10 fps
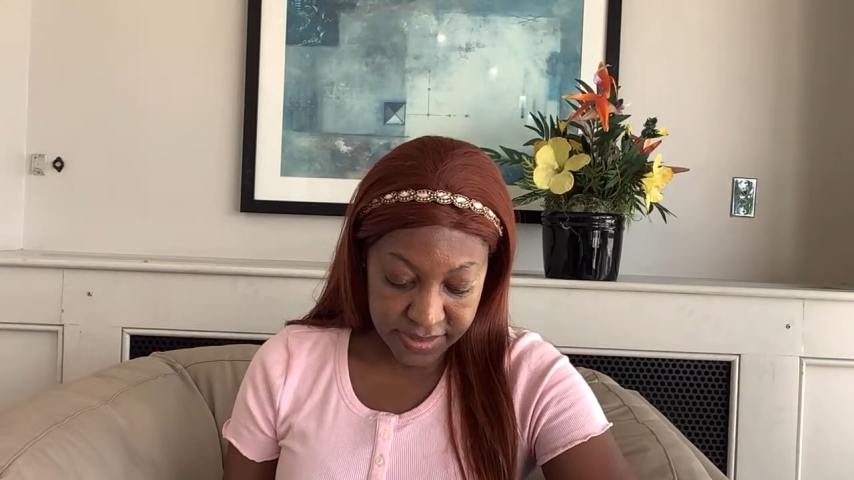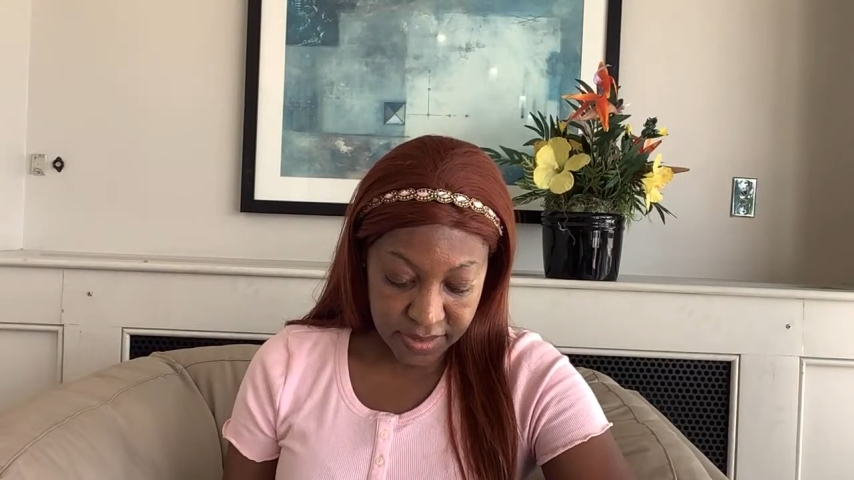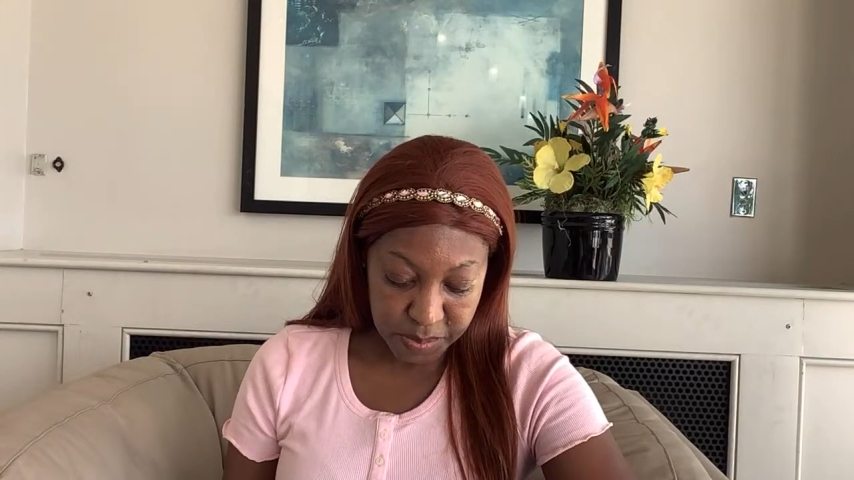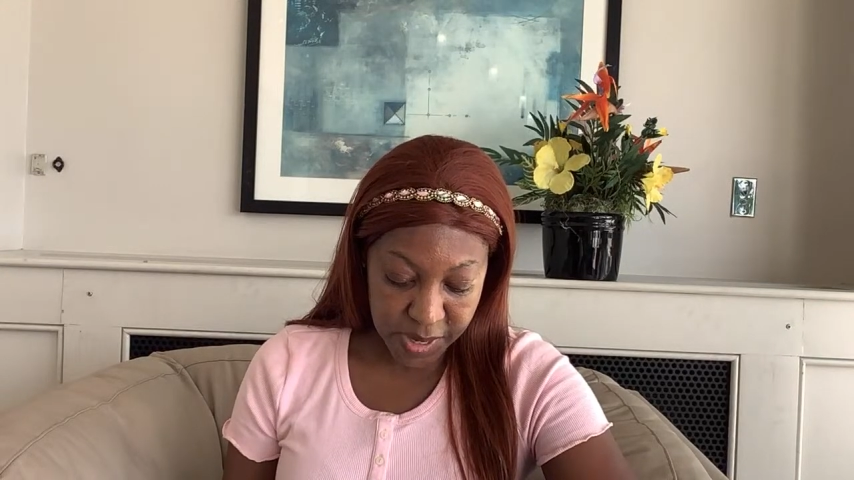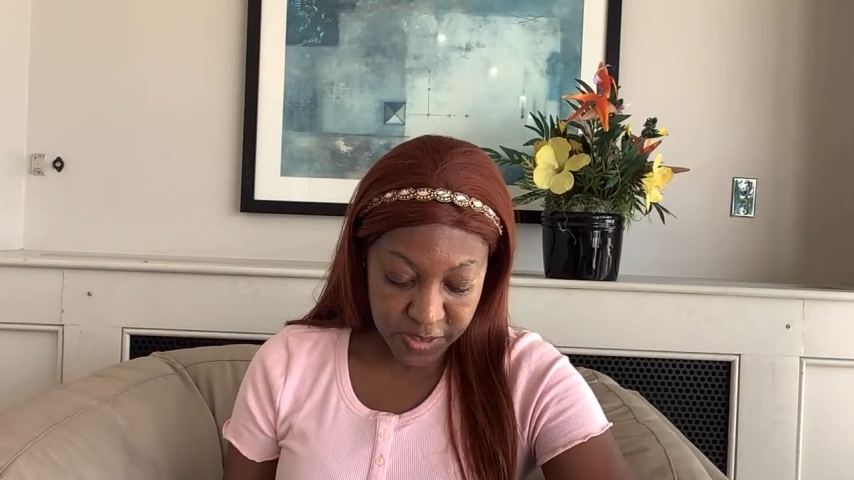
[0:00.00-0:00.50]
the
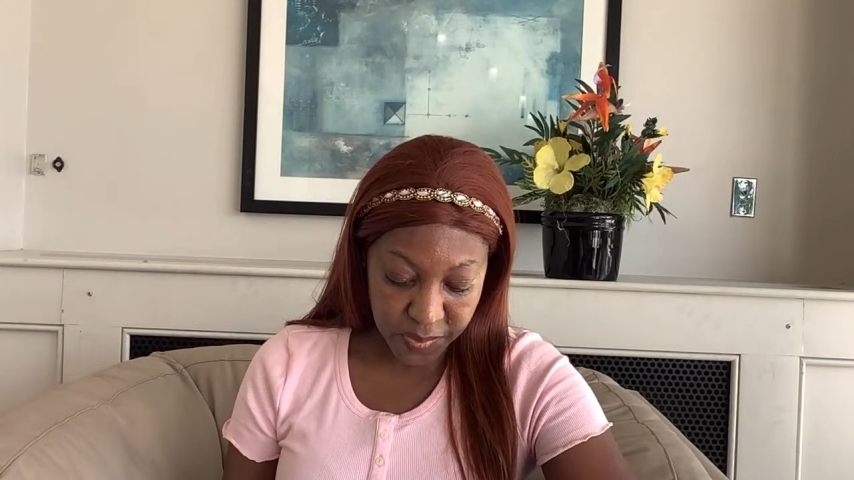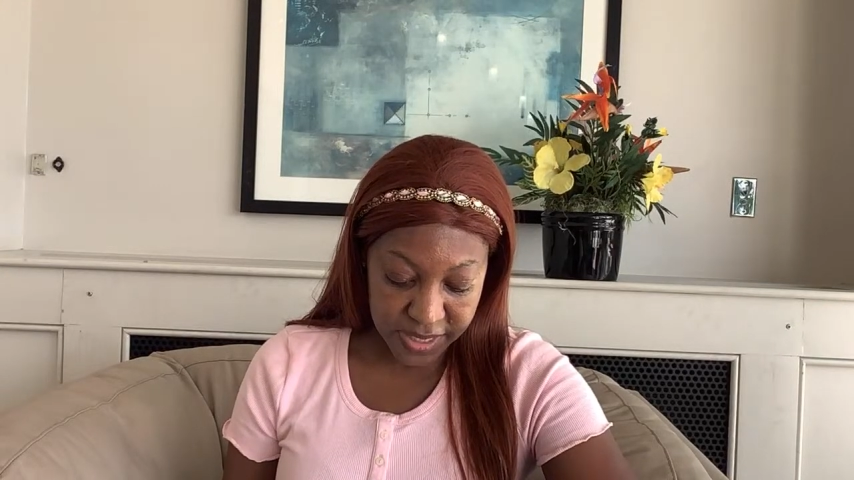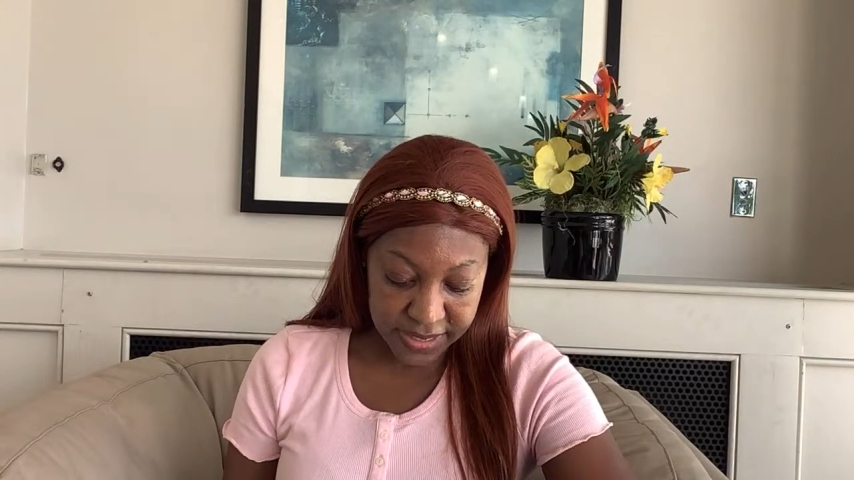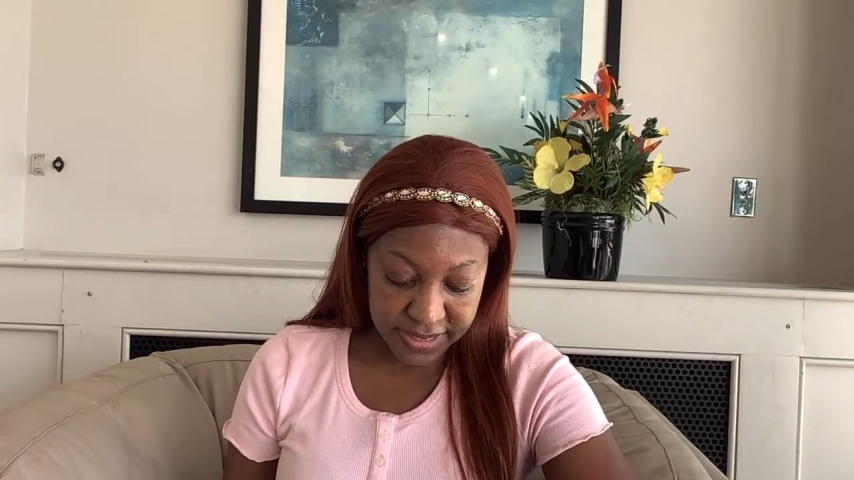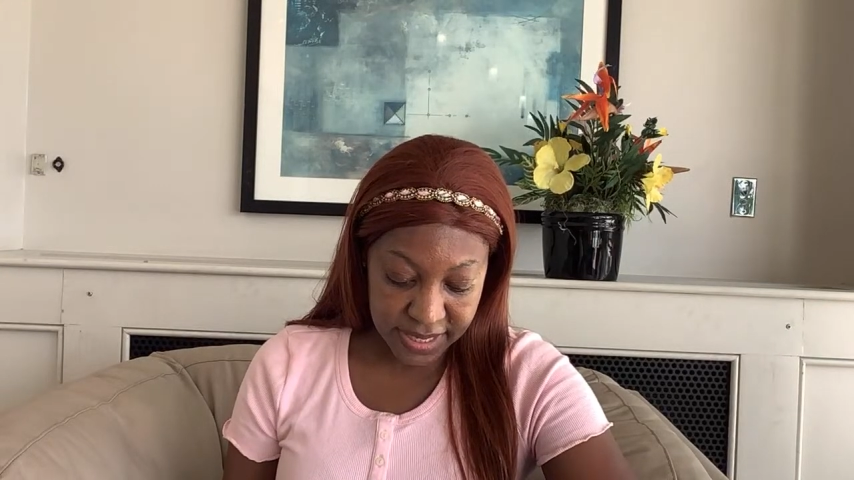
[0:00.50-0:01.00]
best way
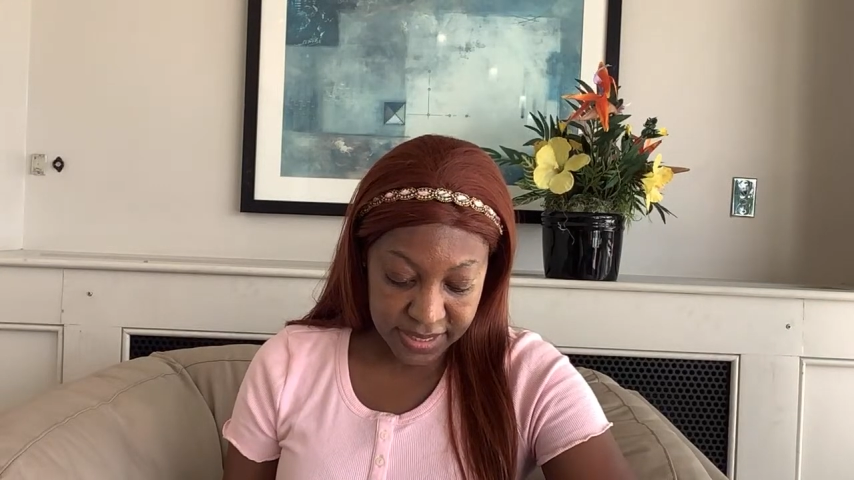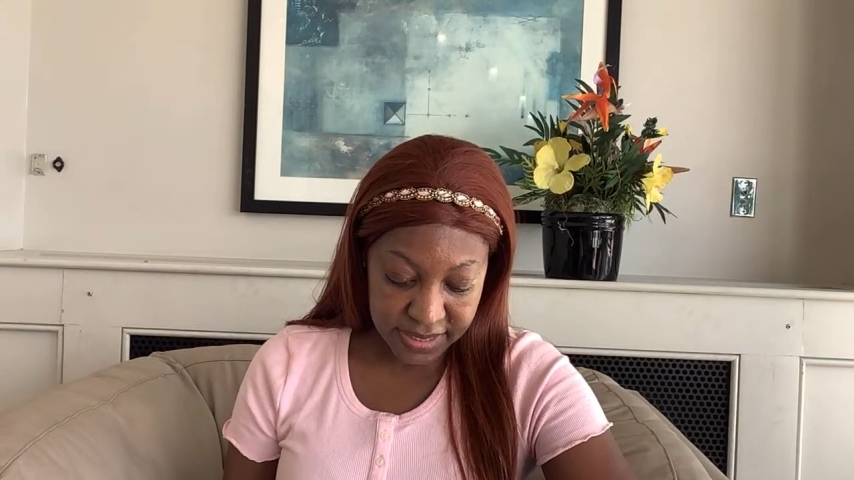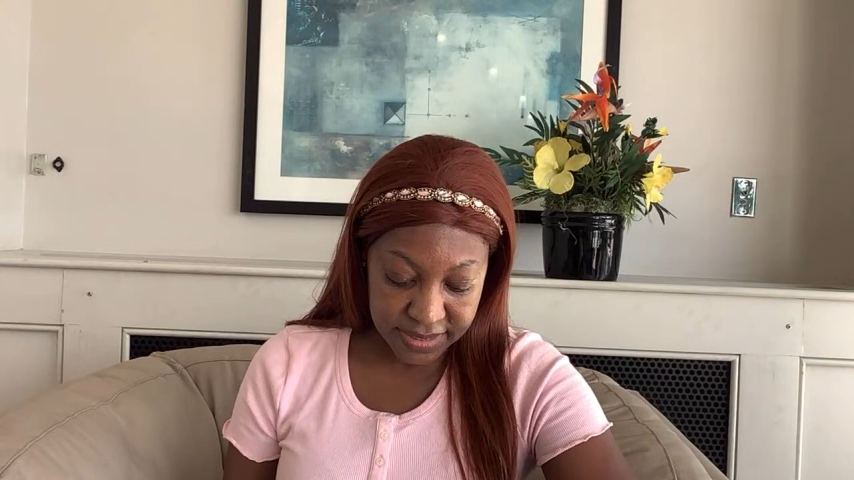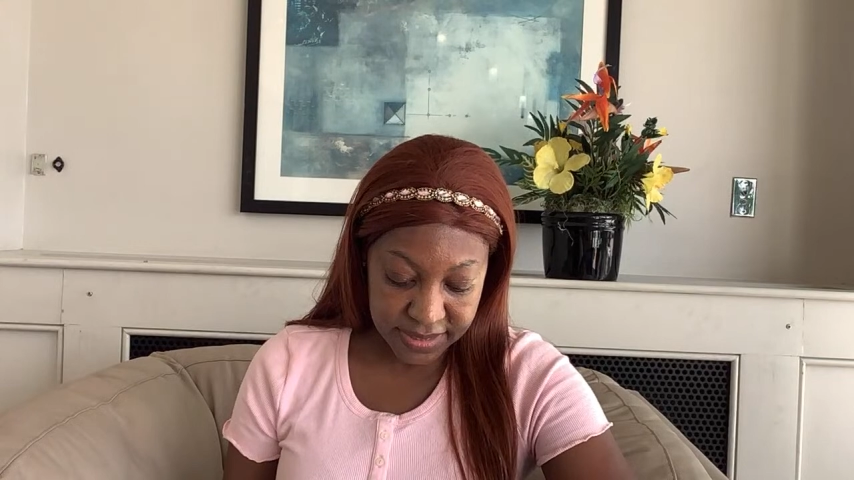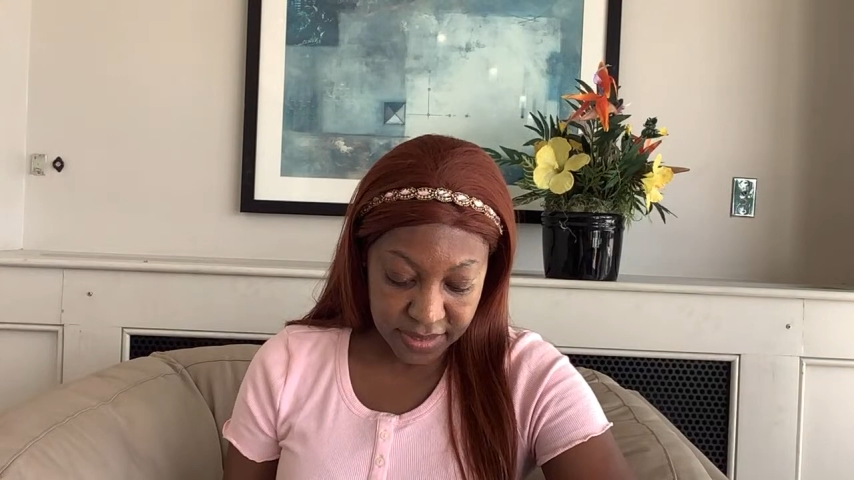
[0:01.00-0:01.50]
to say
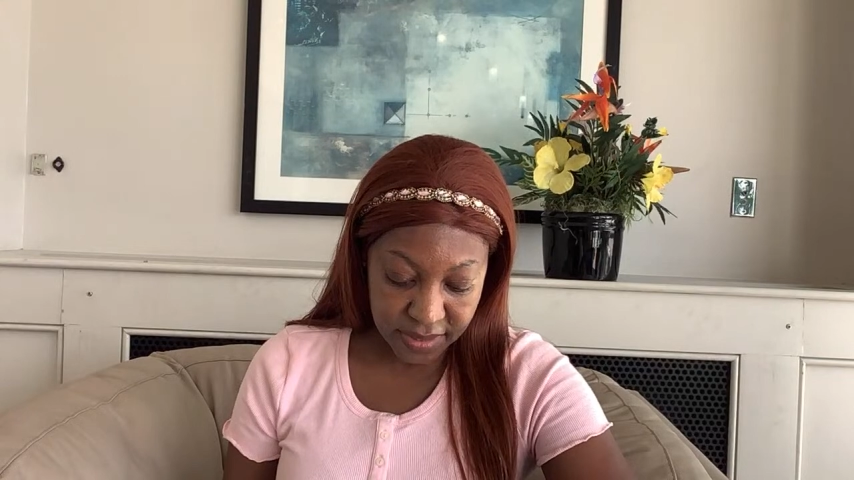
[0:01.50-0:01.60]
this,